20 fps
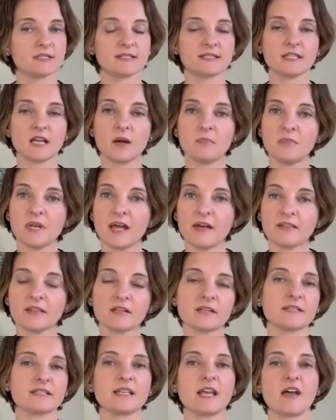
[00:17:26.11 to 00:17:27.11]
Some
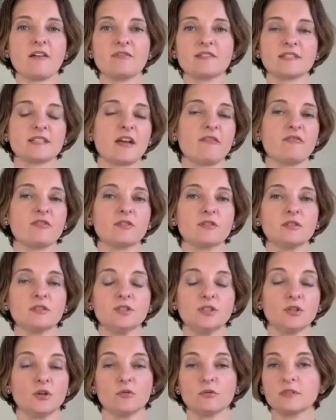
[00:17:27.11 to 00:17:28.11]
lenders have several,
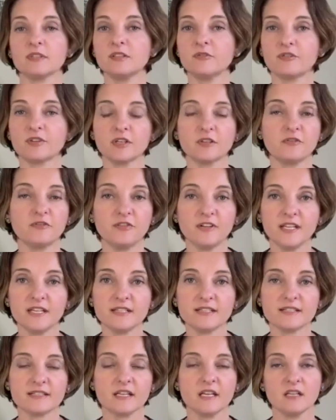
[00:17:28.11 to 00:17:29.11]
you know, different
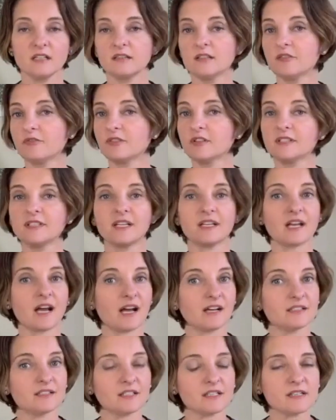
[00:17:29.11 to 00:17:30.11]
fees, different than
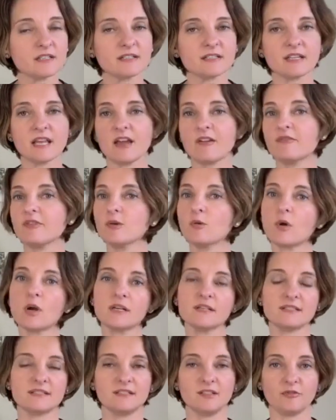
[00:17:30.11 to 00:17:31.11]
others.
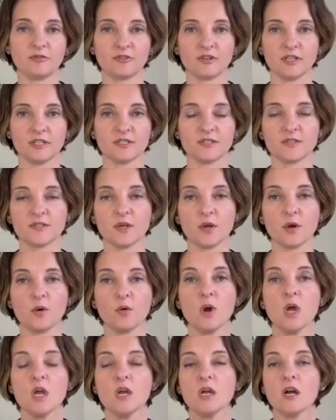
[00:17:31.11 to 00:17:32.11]
Everyone's different.
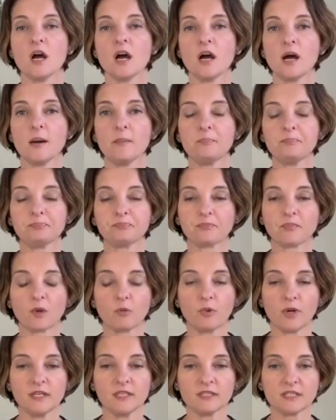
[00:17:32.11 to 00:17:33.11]
So
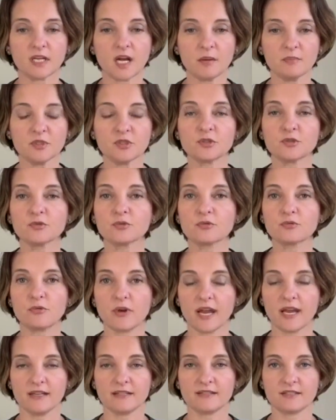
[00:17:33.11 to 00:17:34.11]
when it comes to
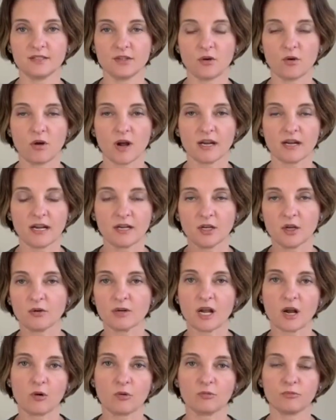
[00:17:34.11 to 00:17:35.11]
rates, Johan, I know
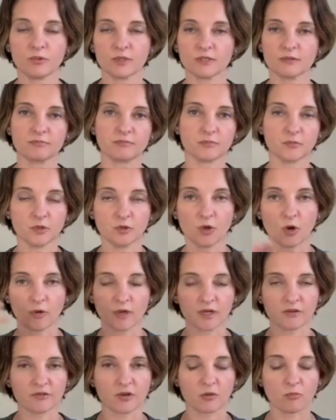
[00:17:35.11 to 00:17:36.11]
now we're
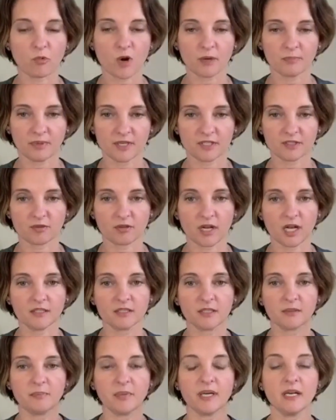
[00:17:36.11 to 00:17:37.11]
going from one place to
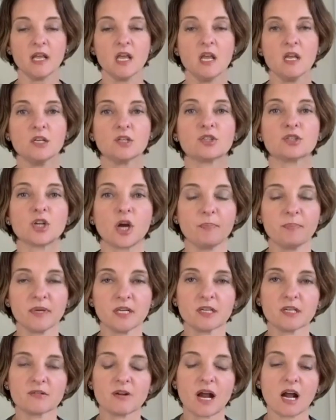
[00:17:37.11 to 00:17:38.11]
another, but
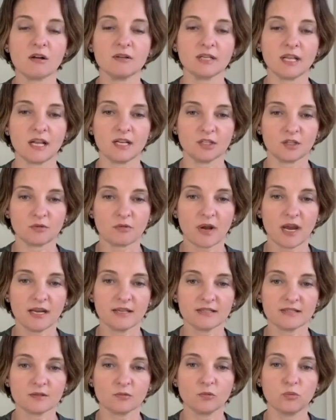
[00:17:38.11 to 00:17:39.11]
shopping around and
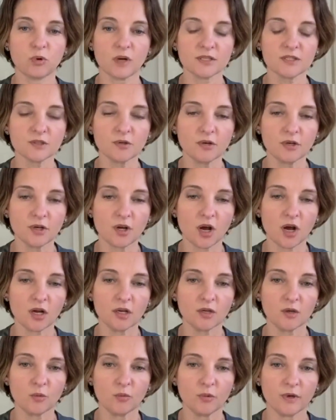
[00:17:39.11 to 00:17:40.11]
rates, what's going
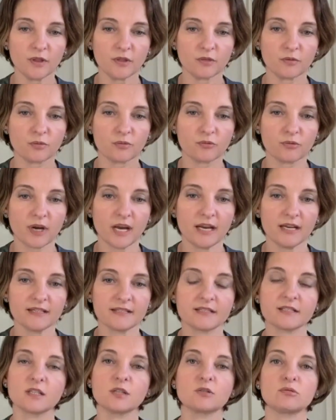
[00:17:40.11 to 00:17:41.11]
on with
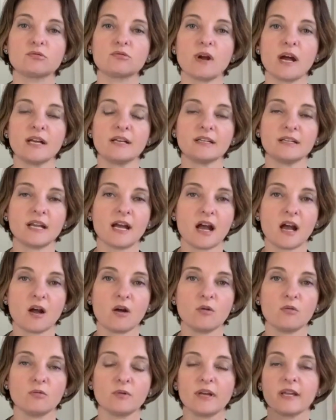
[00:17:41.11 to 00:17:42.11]
rates right
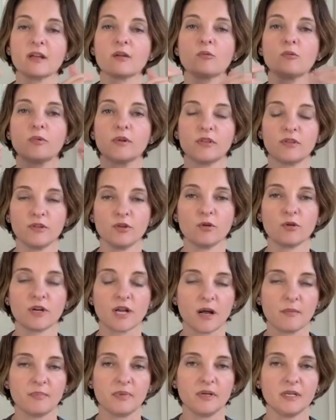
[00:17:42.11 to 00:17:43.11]
now, like with your
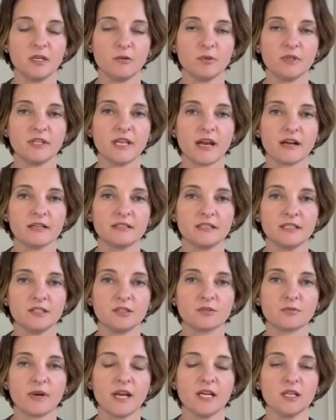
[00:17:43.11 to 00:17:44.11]
company, with
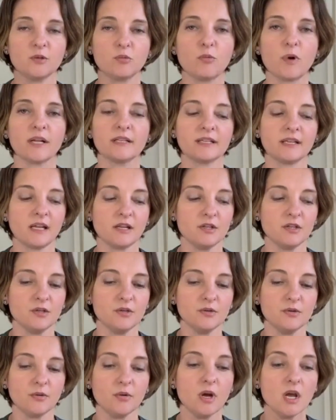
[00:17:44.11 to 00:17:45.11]
Guaranteed Rate? What can
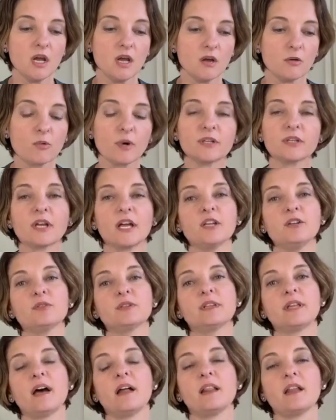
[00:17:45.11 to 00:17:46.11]
you
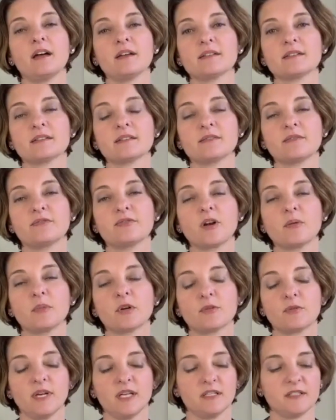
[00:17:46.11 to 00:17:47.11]
tell us from
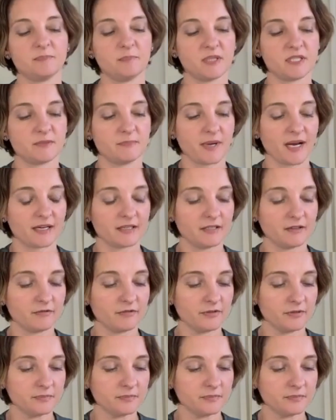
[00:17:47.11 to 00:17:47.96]
a rates perspective?